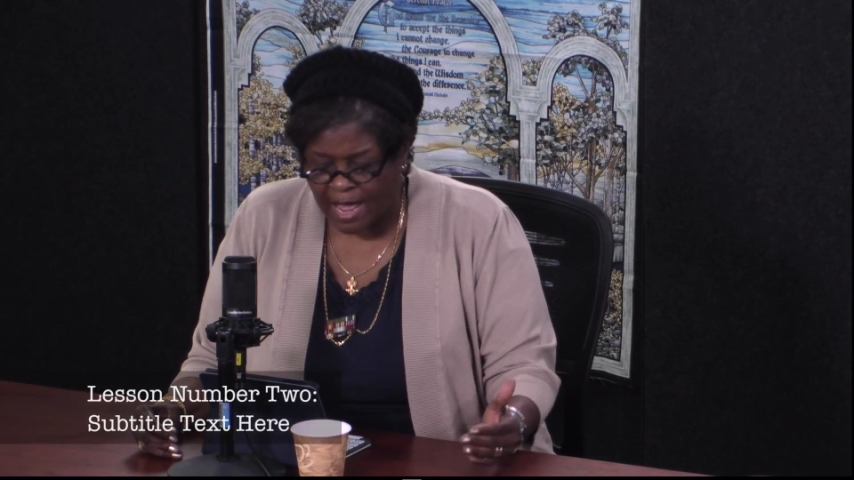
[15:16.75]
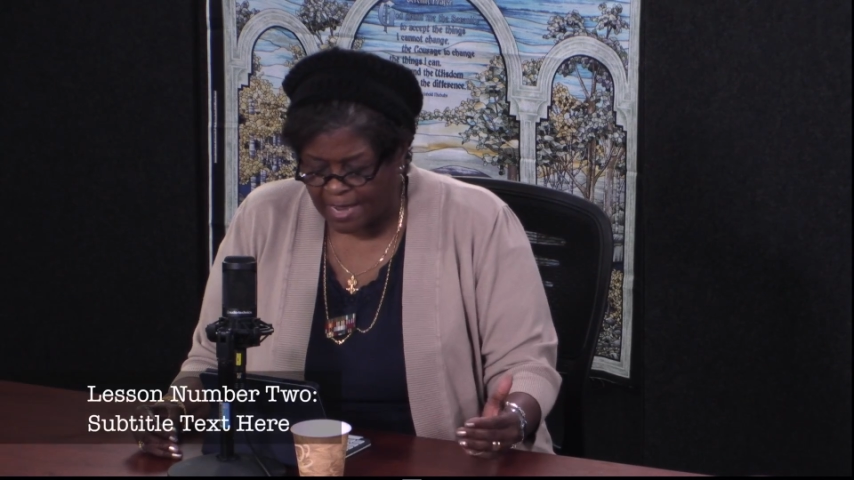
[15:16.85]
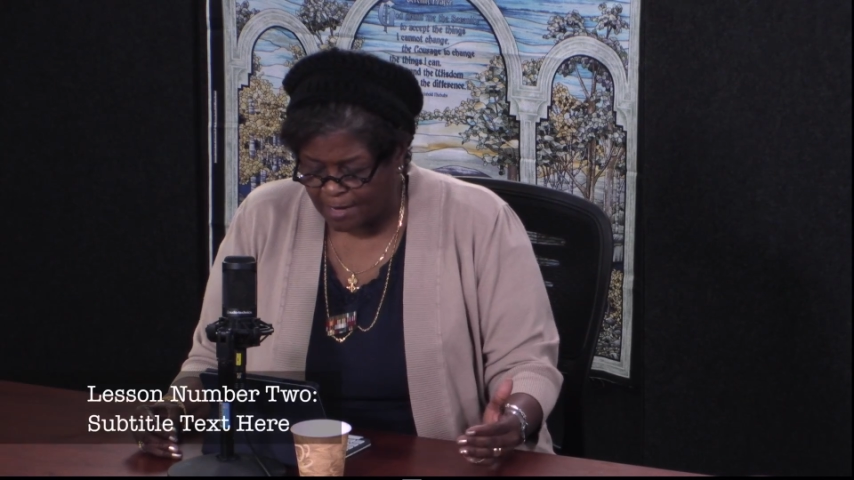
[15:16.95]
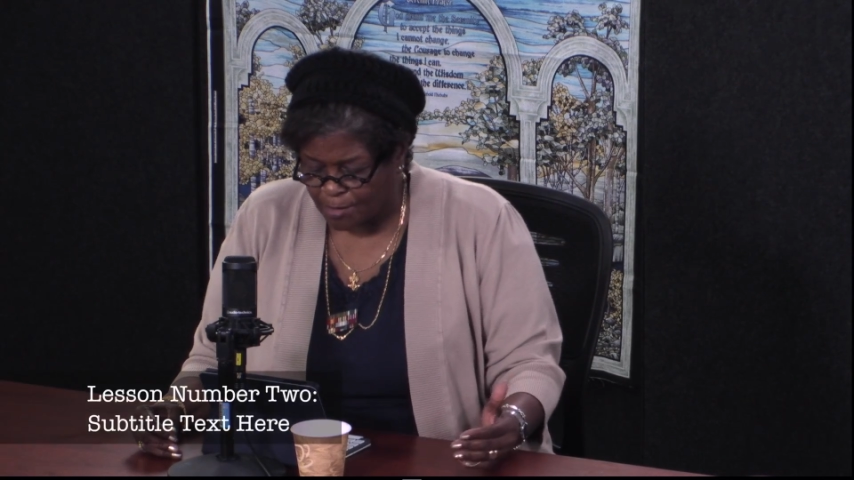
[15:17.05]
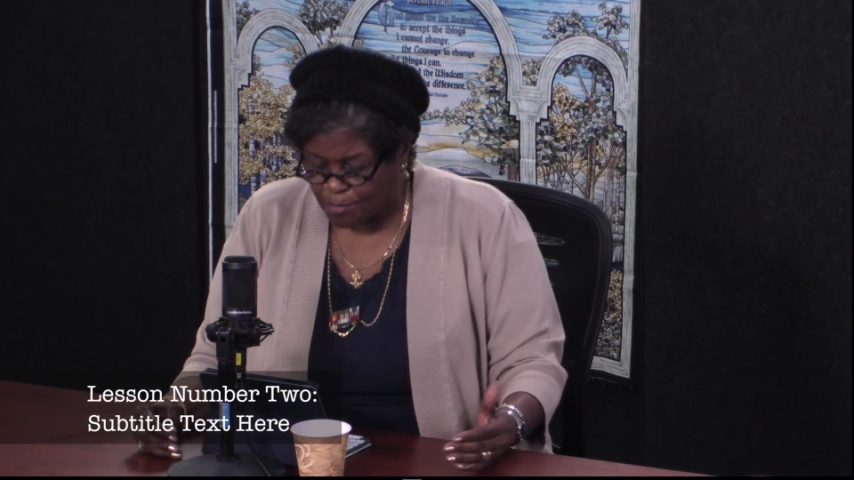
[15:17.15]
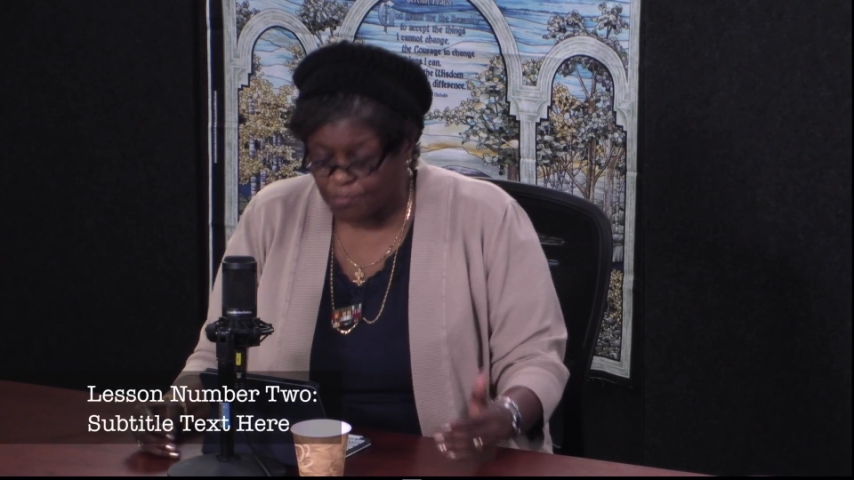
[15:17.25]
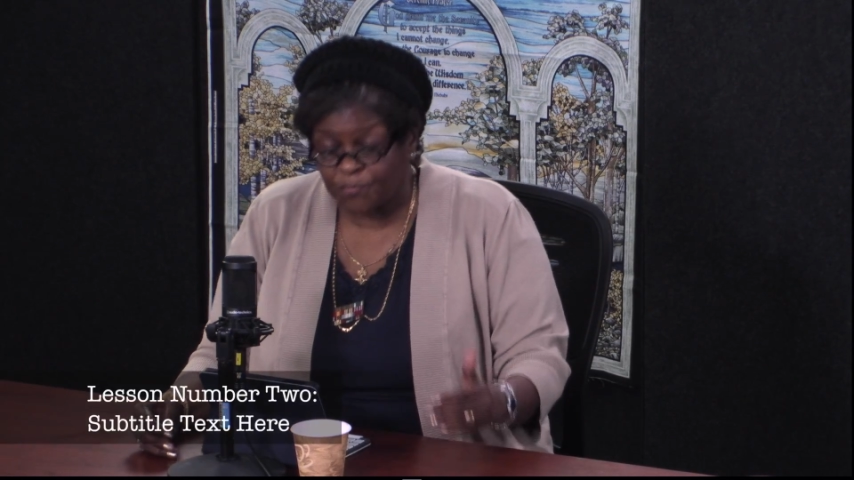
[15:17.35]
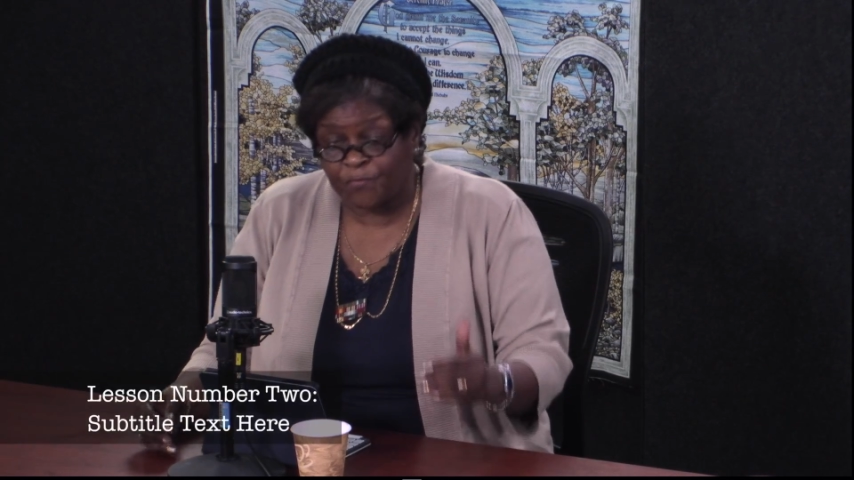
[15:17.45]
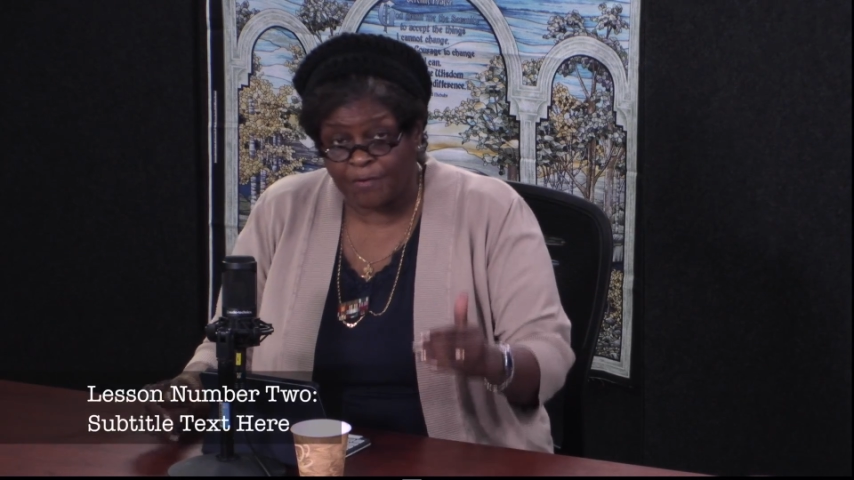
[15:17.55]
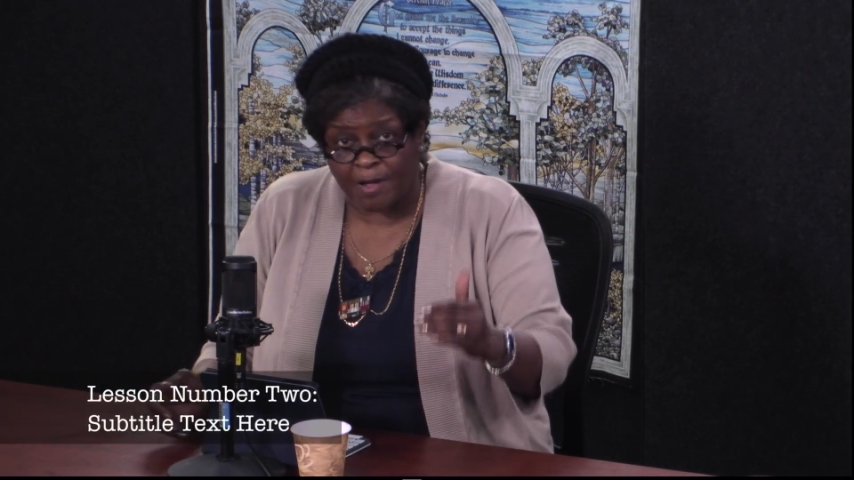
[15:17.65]
I
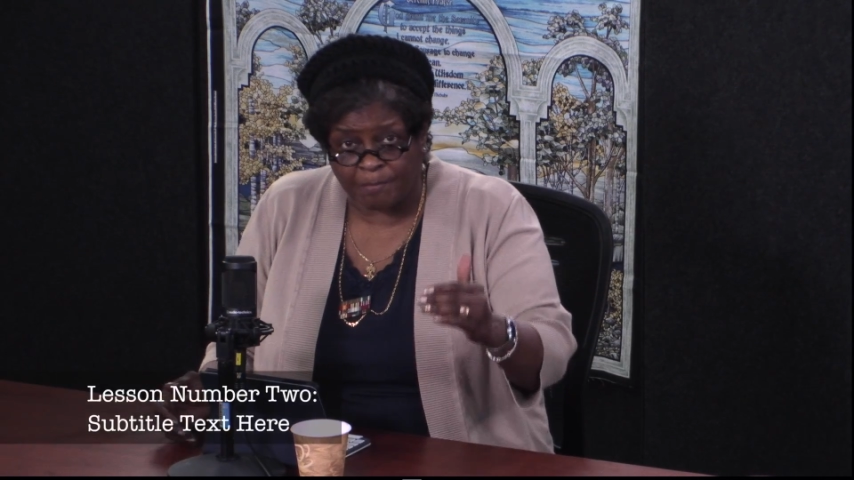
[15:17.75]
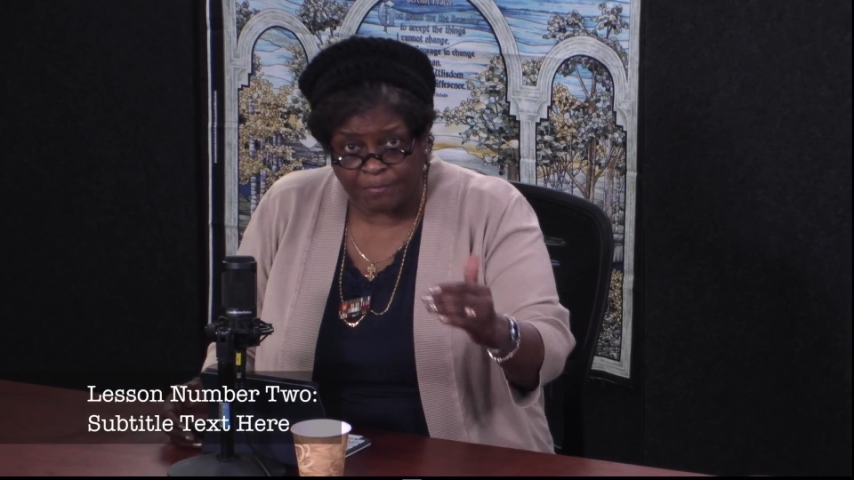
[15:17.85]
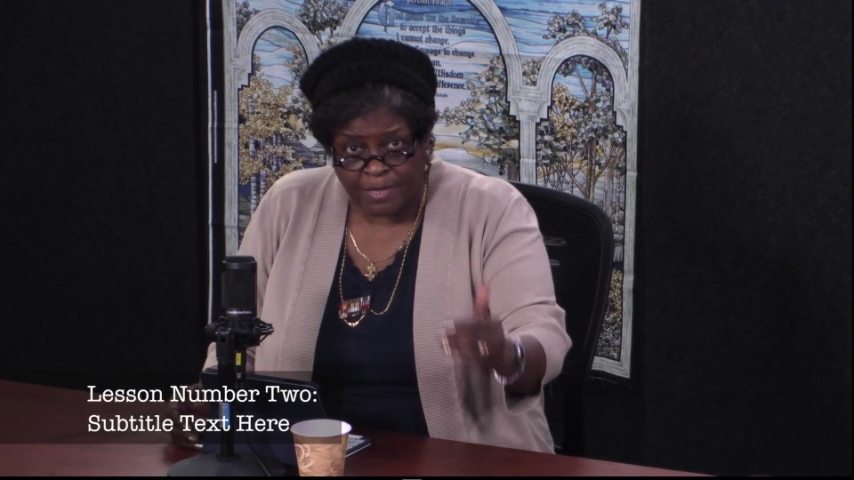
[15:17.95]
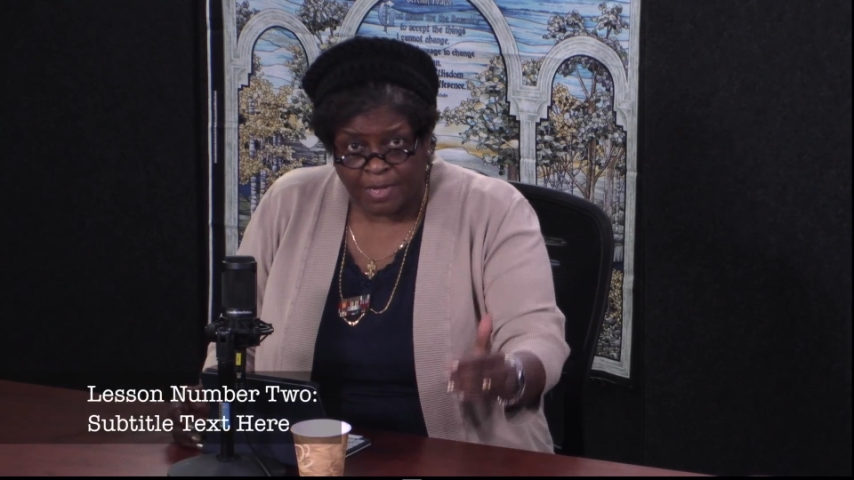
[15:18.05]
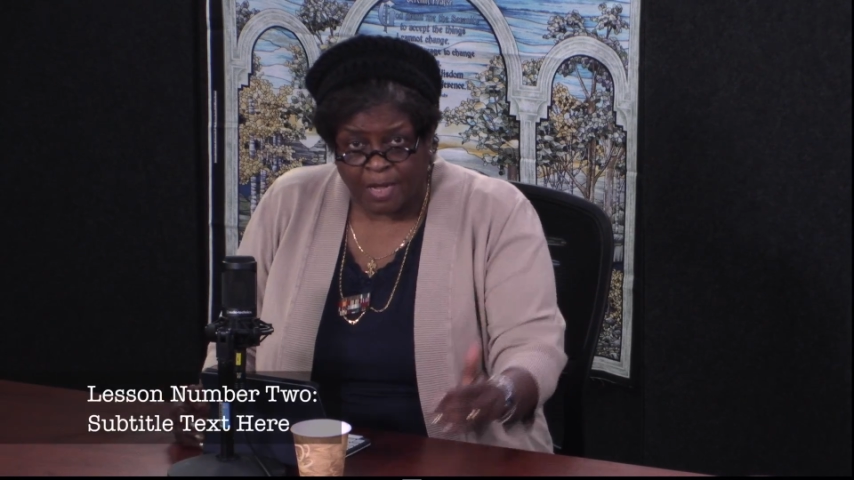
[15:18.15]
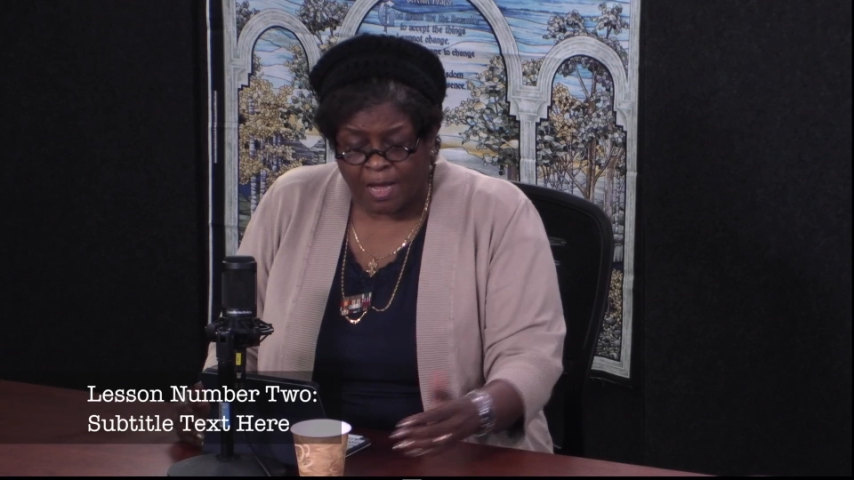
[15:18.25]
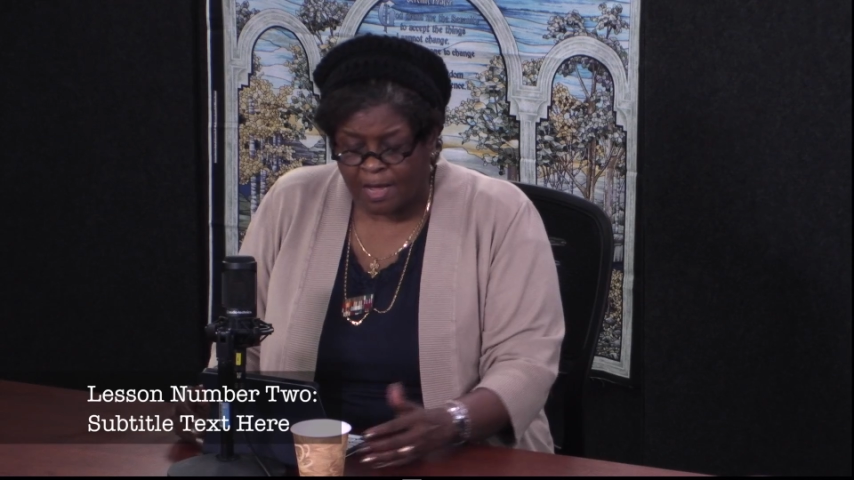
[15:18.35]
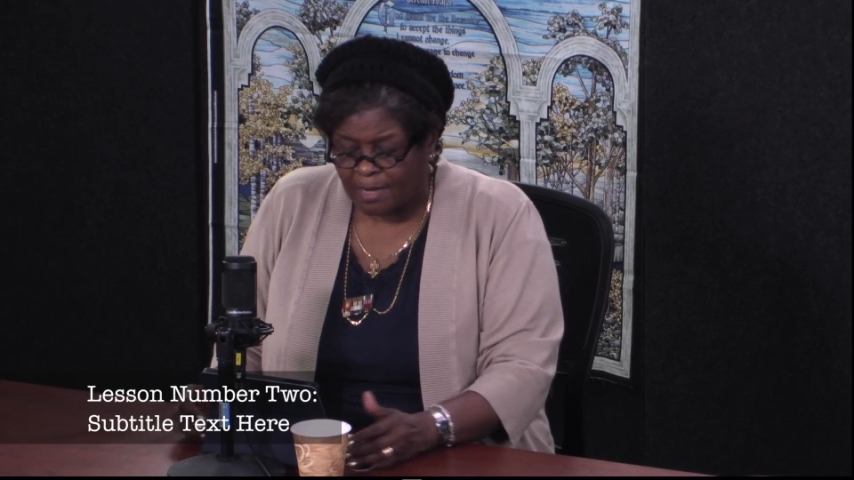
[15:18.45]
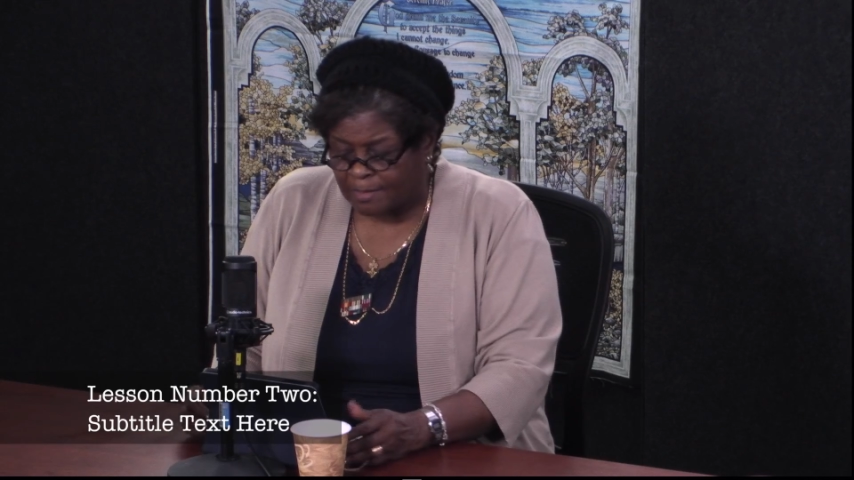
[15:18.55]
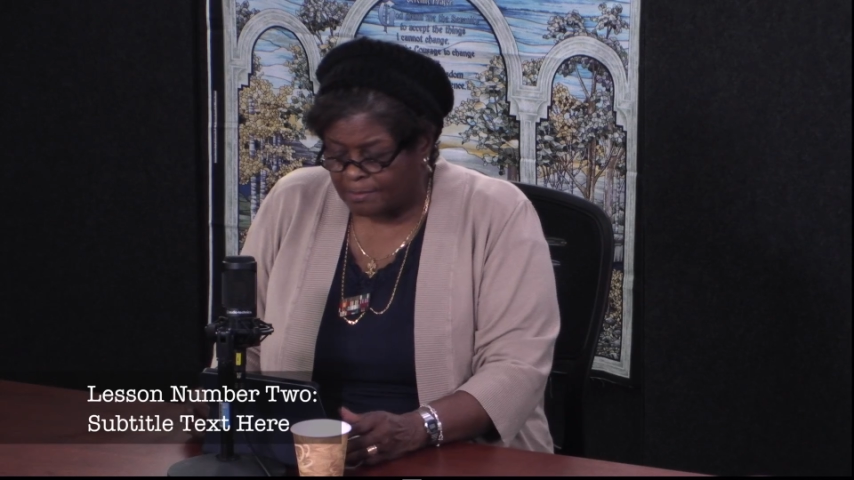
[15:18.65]
learned from
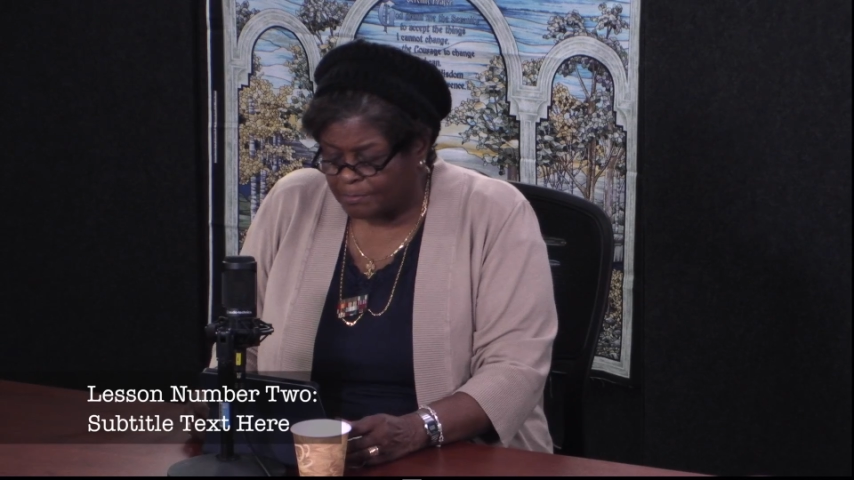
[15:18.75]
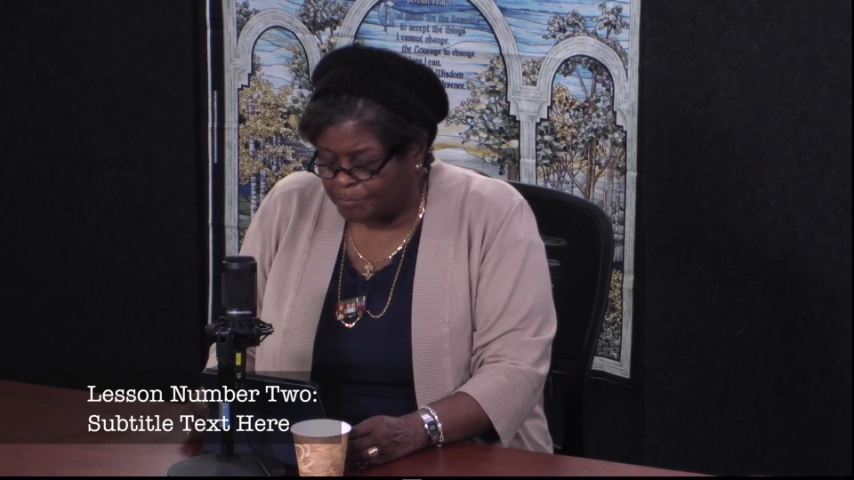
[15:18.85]
uh,